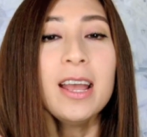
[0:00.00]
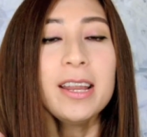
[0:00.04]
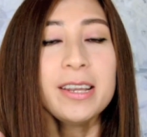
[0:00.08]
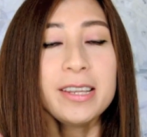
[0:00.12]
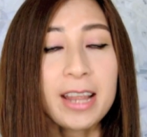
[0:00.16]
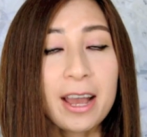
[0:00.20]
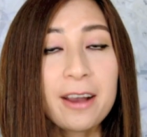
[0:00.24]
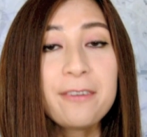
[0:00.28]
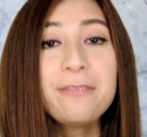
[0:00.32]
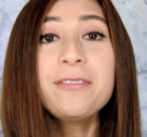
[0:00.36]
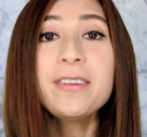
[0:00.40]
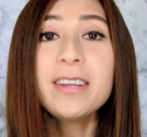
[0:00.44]

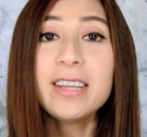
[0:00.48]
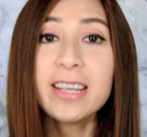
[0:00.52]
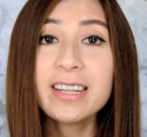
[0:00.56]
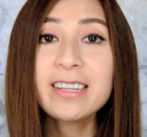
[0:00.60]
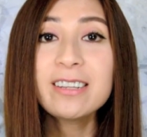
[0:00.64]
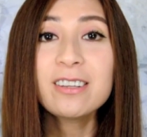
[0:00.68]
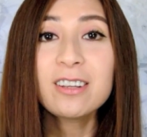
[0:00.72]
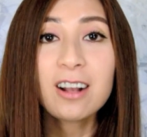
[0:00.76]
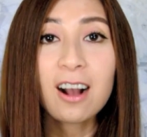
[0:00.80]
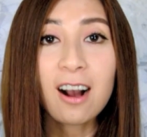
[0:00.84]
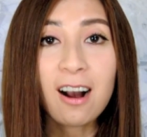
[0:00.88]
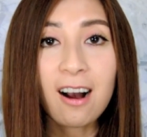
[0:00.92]

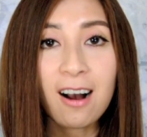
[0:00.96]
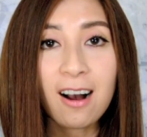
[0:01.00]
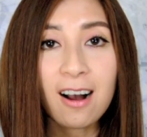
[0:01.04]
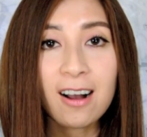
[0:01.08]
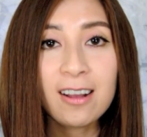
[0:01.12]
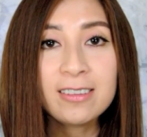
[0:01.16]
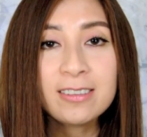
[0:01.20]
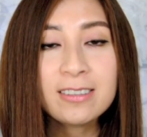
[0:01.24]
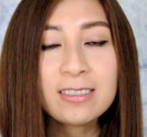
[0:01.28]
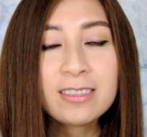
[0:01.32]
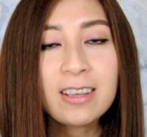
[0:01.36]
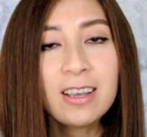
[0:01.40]
definite
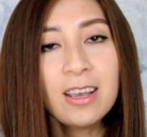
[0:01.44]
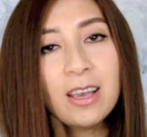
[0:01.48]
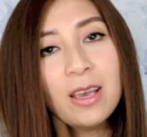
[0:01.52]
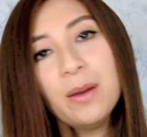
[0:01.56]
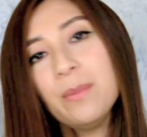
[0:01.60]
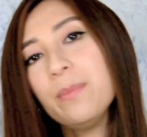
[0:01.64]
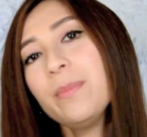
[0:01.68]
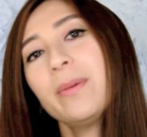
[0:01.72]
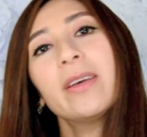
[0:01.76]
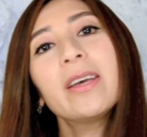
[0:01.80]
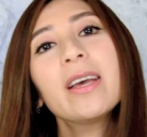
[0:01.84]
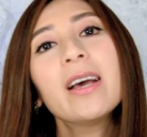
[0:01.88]
cons
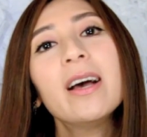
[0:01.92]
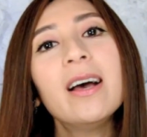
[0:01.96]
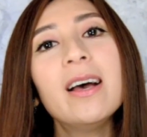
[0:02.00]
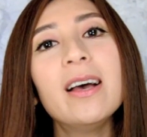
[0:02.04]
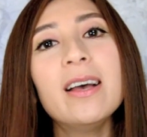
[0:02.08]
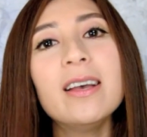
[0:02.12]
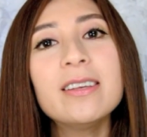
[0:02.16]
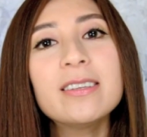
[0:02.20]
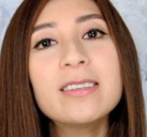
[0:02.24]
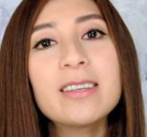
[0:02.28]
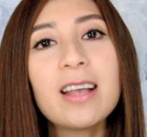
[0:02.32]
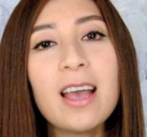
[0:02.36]

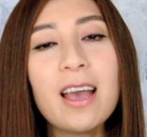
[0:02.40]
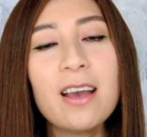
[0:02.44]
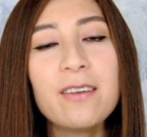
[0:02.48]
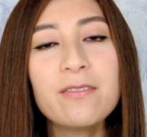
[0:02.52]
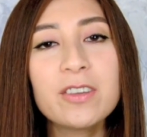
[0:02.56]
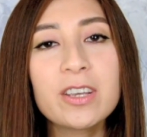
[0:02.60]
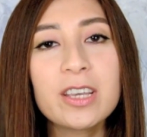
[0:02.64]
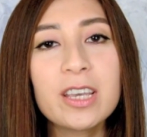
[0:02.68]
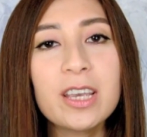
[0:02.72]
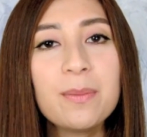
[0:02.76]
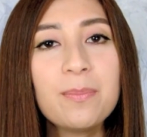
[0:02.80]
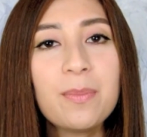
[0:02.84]
because I have
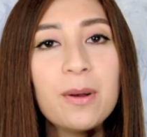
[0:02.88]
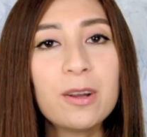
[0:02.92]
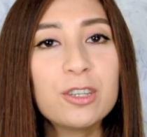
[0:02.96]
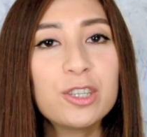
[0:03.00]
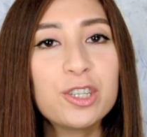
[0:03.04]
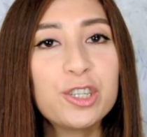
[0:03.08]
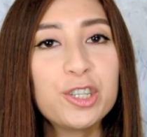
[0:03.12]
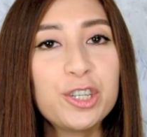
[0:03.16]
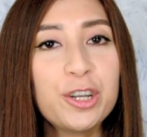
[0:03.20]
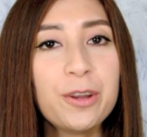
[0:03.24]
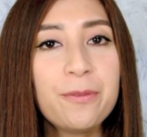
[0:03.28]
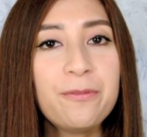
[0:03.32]
to keep on
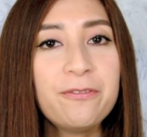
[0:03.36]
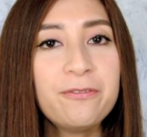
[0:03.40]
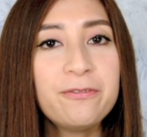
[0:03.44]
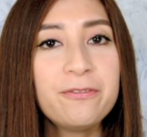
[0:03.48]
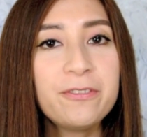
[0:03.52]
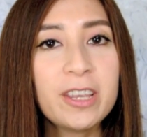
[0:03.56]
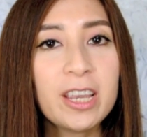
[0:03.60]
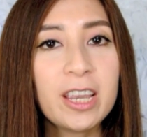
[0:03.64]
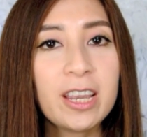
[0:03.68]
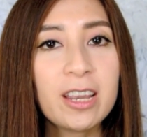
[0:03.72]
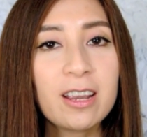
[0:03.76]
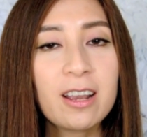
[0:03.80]

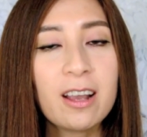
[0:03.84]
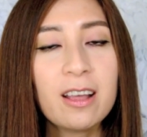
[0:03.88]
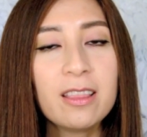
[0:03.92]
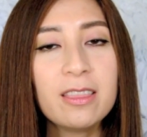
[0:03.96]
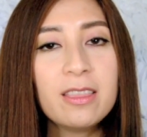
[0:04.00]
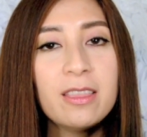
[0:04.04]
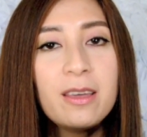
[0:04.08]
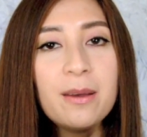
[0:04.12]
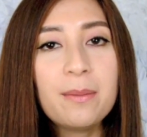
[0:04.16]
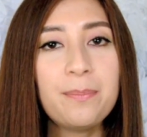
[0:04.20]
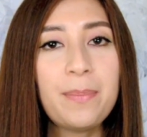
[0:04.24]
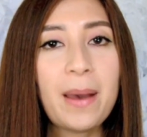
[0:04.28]
shifting
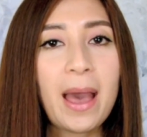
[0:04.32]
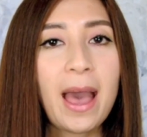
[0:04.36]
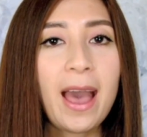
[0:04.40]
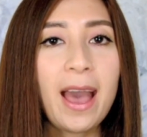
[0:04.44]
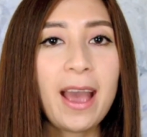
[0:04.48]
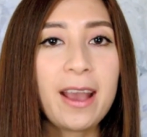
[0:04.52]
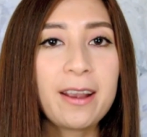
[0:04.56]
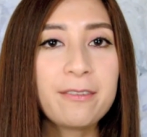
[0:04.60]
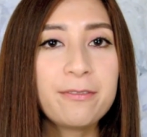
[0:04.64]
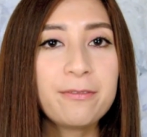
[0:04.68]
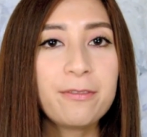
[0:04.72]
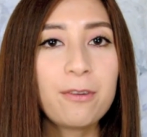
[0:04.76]
the
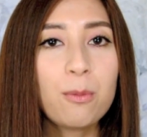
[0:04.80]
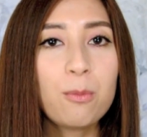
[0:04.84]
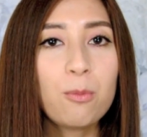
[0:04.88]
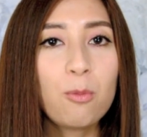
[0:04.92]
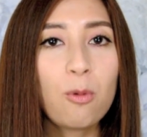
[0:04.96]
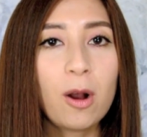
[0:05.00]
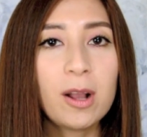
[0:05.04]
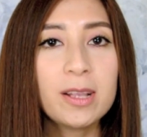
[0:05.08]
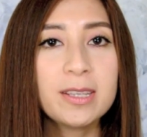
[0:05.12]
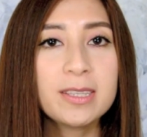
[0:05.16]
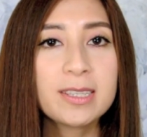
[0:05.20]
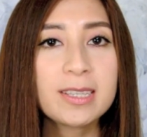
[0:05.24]
bag from
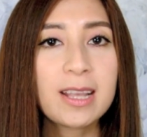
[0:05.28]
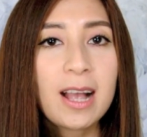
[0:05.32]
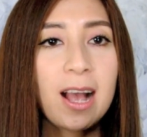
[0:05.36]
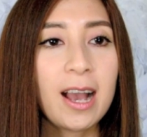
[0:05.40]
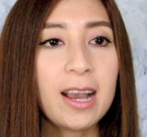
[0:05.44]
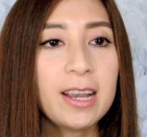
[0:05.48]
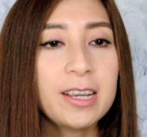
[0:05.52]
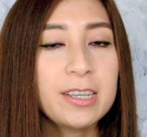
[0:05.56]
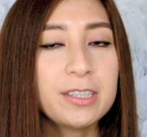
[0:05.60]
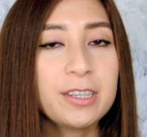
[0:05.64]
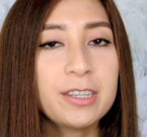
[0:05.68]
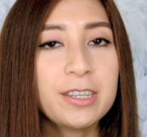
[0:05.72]
one
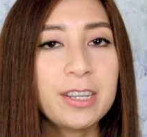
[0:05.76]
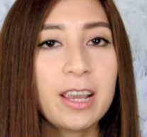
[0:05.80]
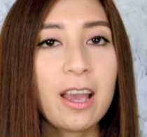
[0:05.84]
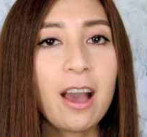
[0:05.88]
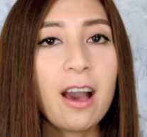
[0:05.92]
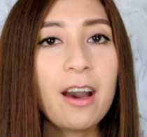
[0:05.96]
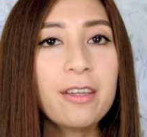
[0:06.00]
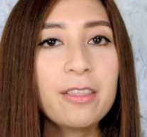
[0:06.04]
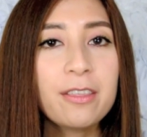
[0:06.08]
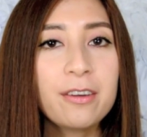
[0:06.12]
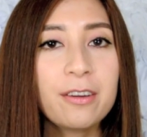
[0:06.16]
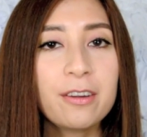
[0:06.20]
side to the
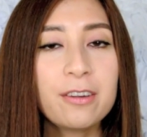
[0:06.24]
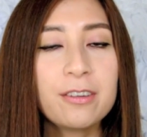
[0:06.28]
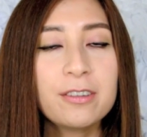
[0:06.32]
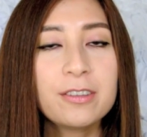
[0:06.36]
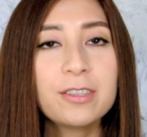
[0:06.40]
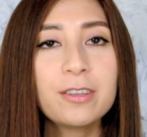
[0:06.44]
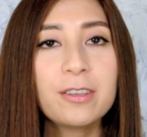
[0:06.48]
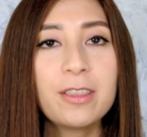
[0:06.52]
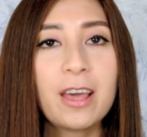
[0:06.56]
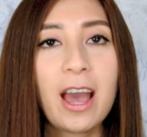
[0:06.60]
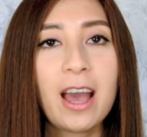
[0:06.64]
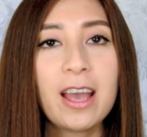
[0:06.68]
other
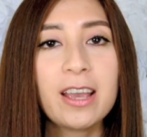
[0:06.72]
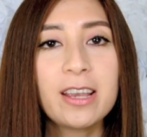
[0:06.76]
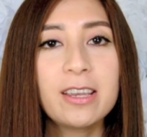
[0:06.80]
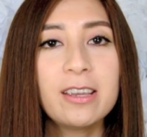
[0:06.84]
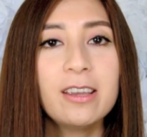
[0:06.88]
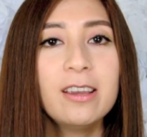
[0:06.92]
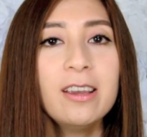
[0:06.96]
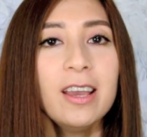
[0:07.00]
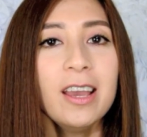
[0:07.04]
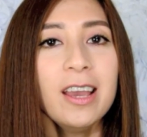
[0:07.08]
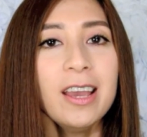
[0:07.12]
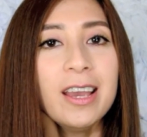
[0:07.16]
so that I
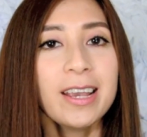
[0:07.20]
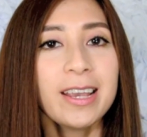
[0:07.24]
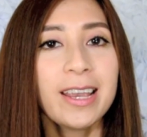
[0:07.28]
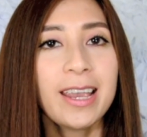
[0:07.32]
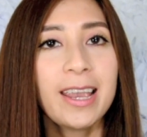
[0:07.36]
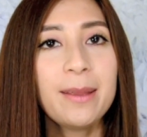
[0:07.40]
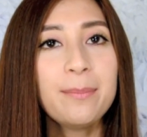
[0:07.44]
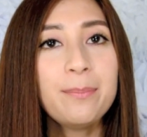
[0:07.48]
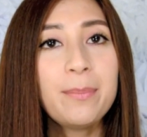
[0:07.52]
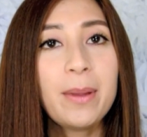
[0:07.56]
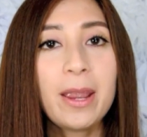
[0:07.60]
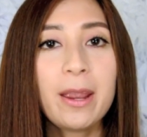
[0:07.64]

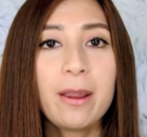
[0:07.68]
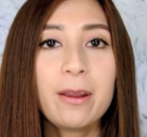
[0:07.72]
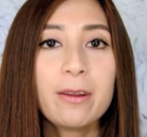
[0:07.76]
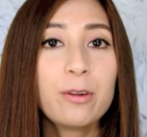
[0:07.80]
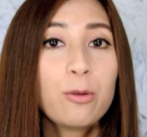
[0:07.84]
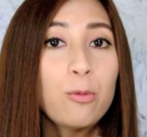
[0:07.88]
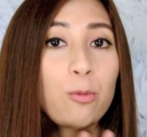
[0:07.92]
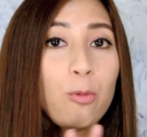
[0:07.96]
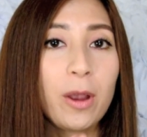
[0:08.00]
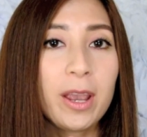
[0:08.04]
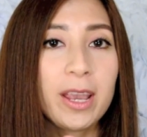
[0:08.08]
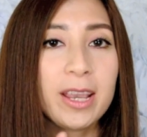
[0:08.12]
can bear
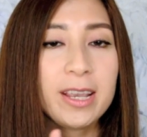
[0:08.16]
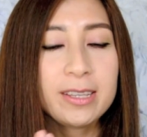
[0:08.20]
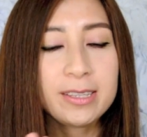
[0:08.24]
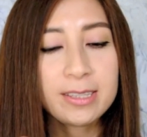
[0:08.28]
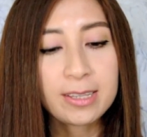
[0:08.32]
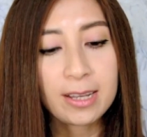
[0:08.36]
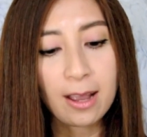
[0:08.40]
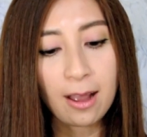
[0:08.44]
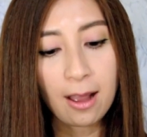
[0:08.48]
the weight.